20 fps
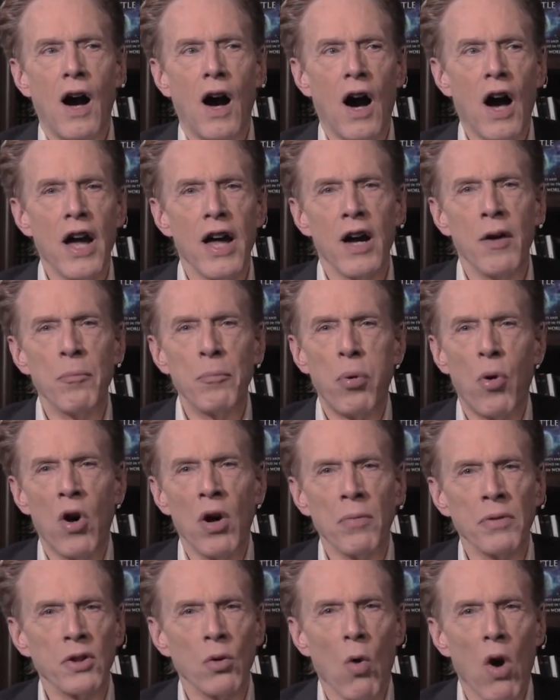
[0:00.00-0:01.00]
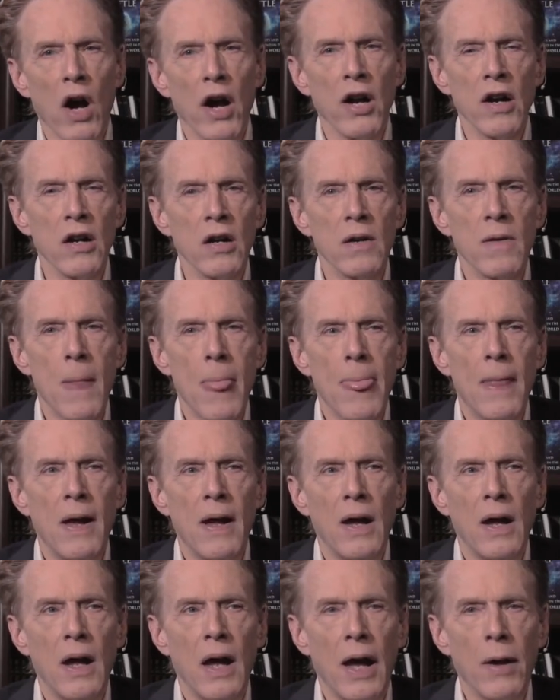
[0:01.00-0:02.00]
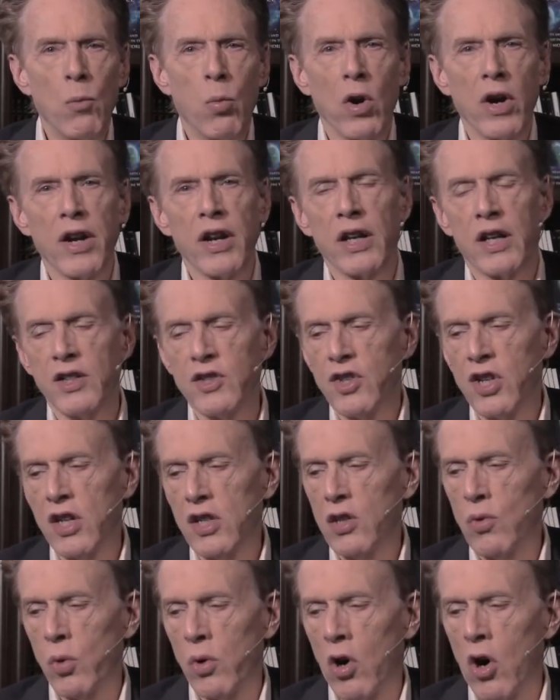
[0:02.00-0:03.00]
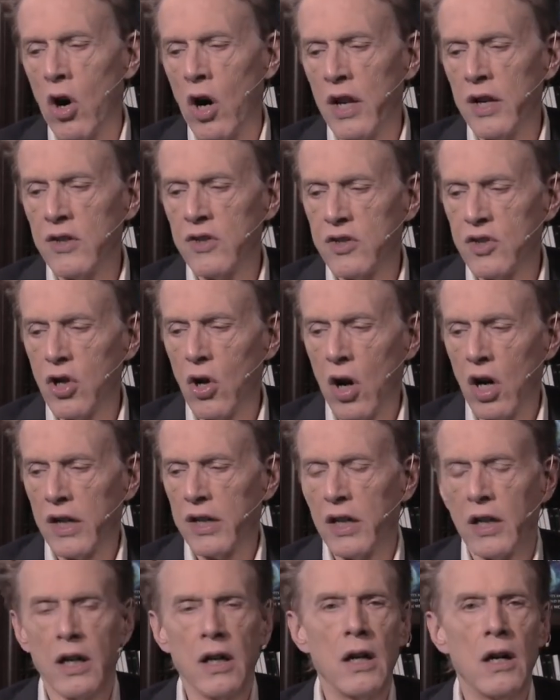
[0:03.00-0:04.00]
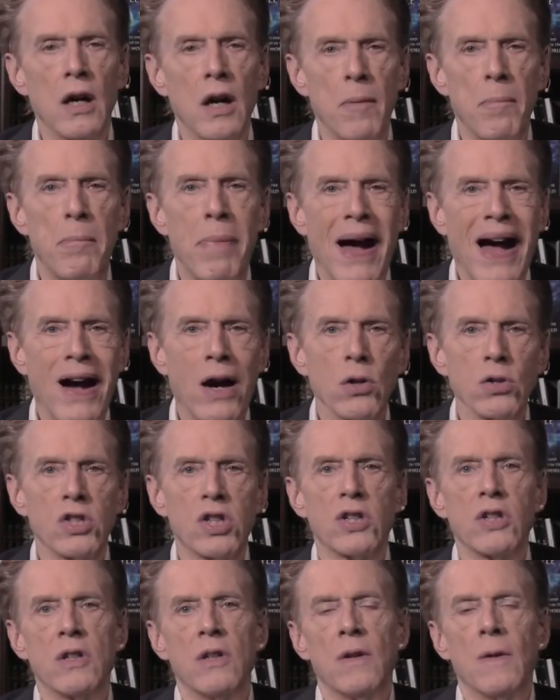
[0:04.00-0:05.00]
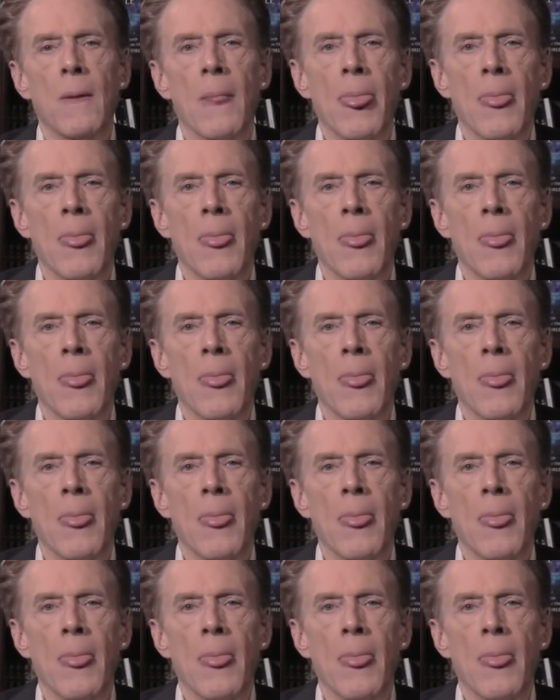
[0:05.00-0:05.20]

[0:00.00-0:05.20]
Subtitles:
Hi, I'm Paul McGuire, and we're going to continue on talking about